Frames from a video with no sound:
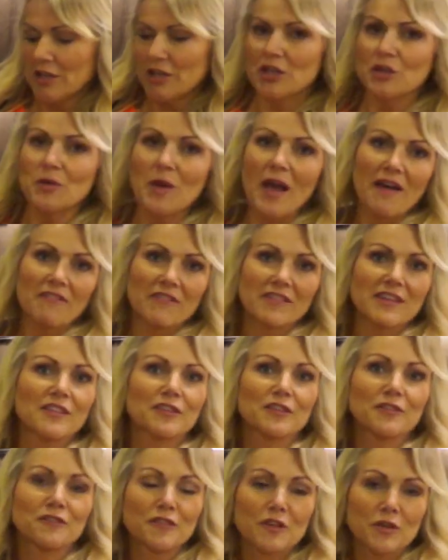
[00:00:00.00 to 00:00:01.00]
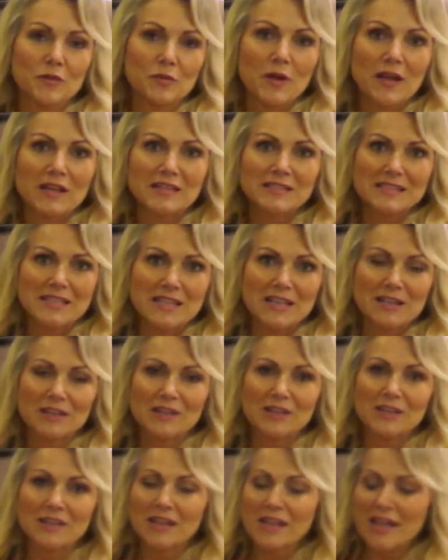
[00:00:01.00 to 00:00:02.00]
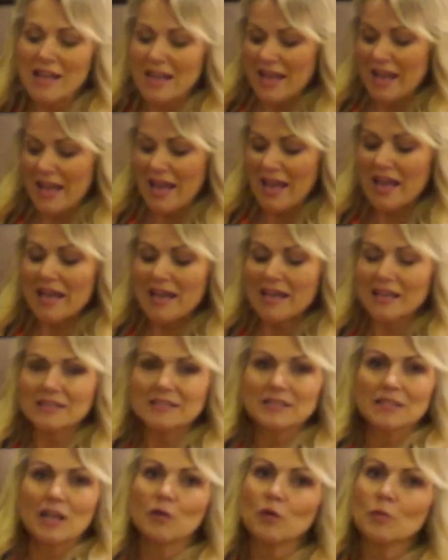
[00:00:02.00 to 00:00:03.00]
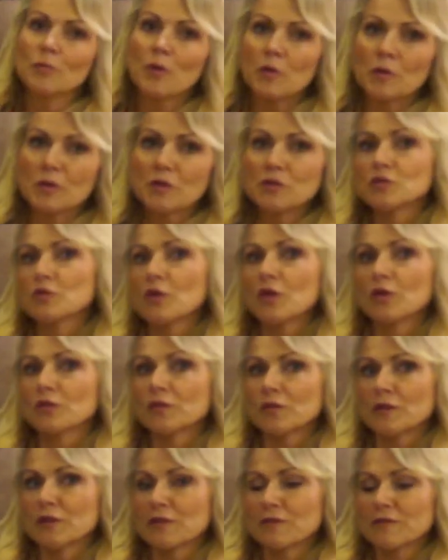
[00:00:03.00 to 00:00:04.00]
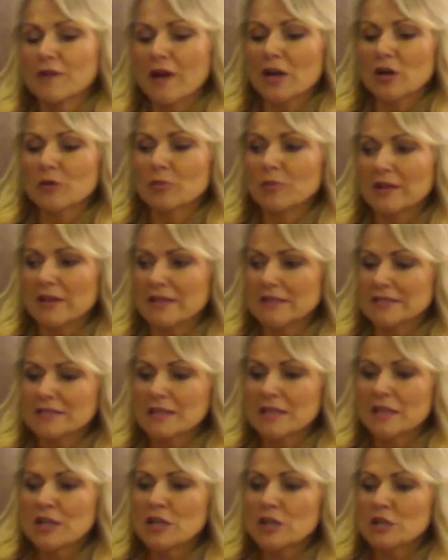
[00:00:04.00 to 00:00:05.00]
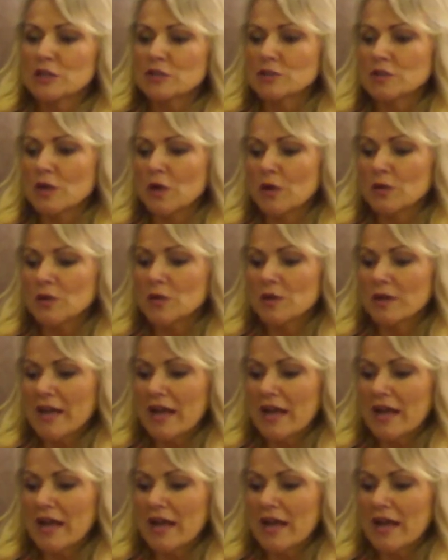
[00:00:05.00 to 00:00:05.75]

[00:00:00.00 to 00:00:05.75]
you have another footrest here and a remote control for your fireplace. So you can